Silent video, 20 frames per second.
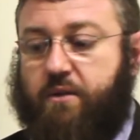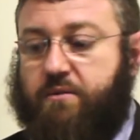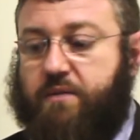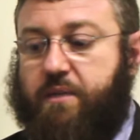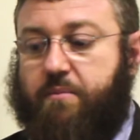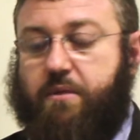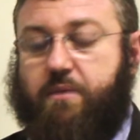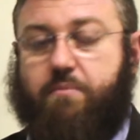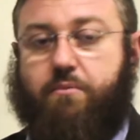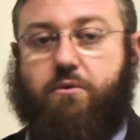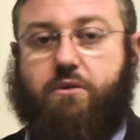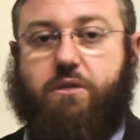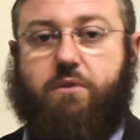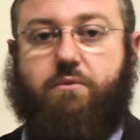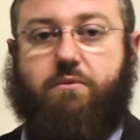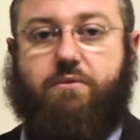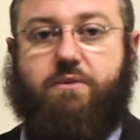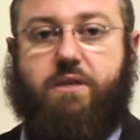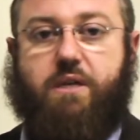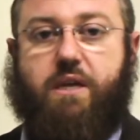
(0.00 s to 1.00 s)
some of the books that
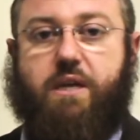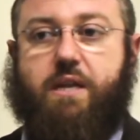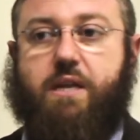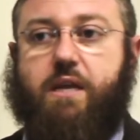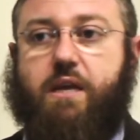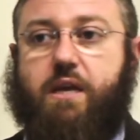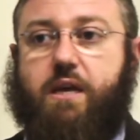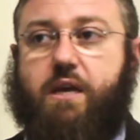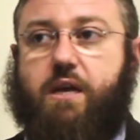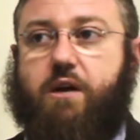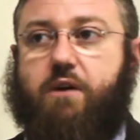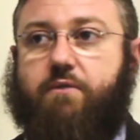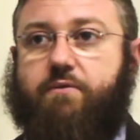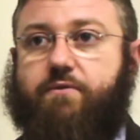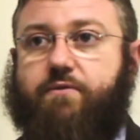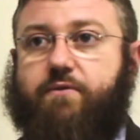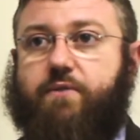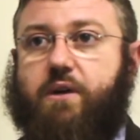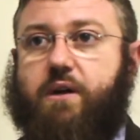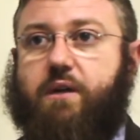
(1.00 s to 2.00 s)
we've seen of
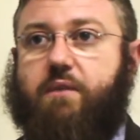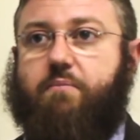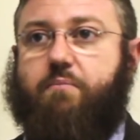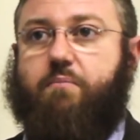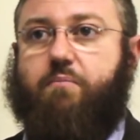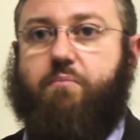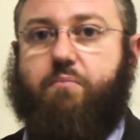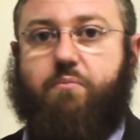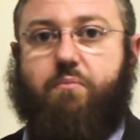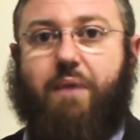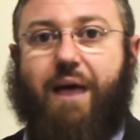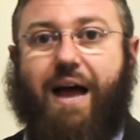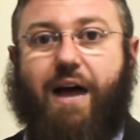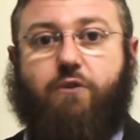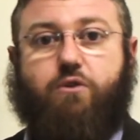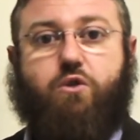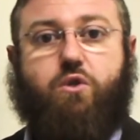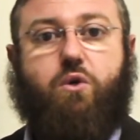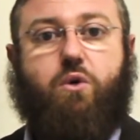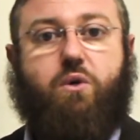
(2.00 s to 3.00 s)

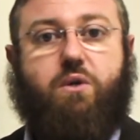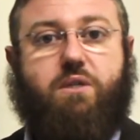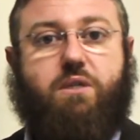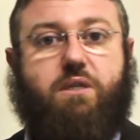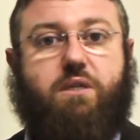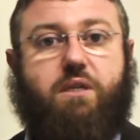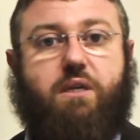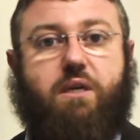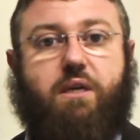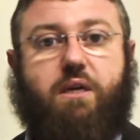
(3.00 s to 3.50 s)
outsourced